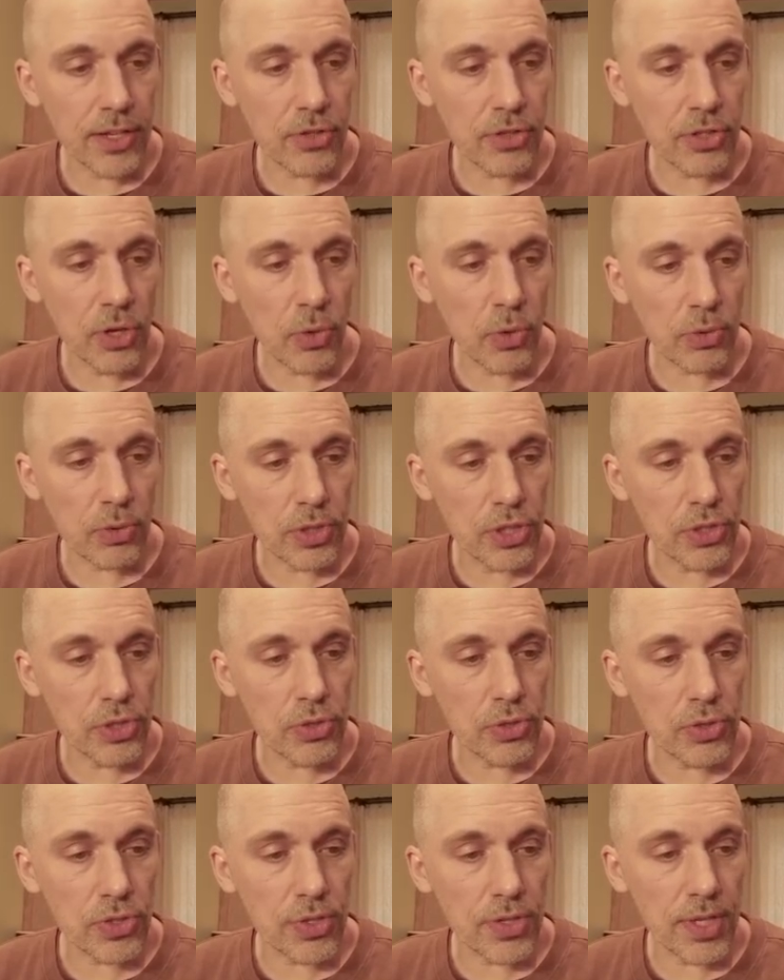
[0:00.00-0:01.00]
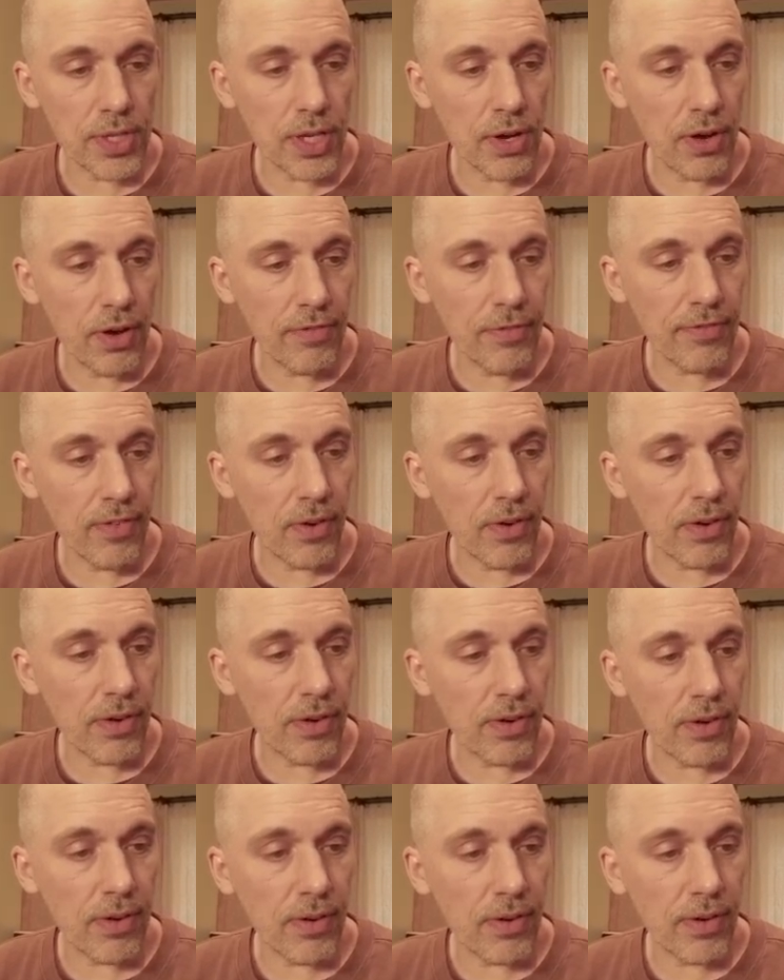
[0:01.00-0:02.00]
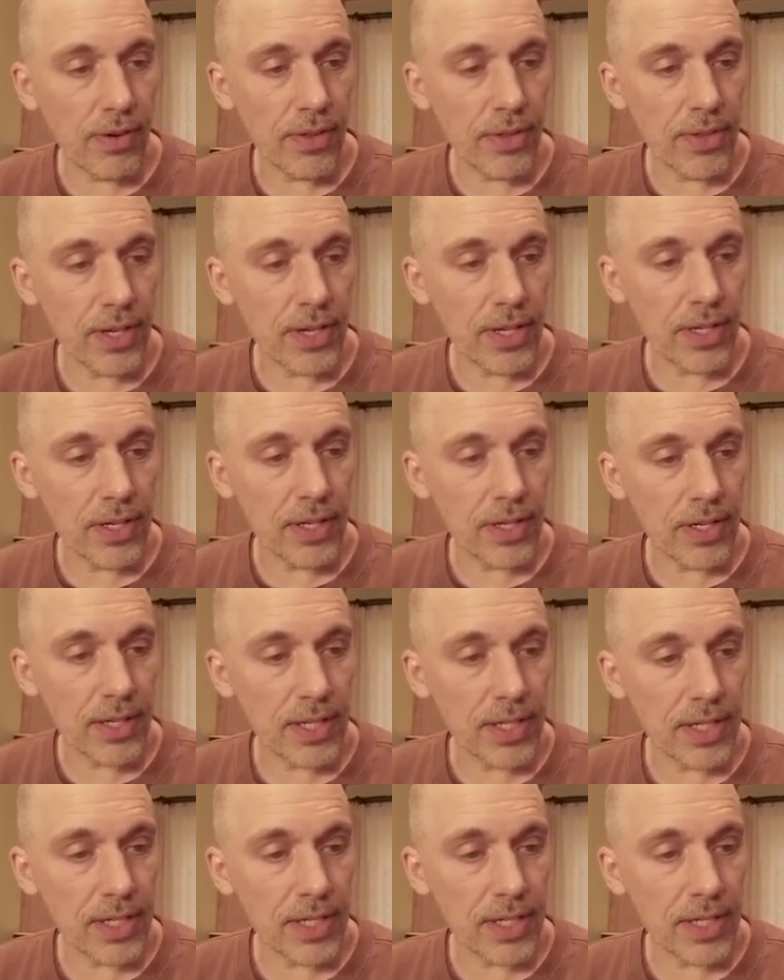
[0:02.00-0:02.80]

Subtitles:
you don't use the off or the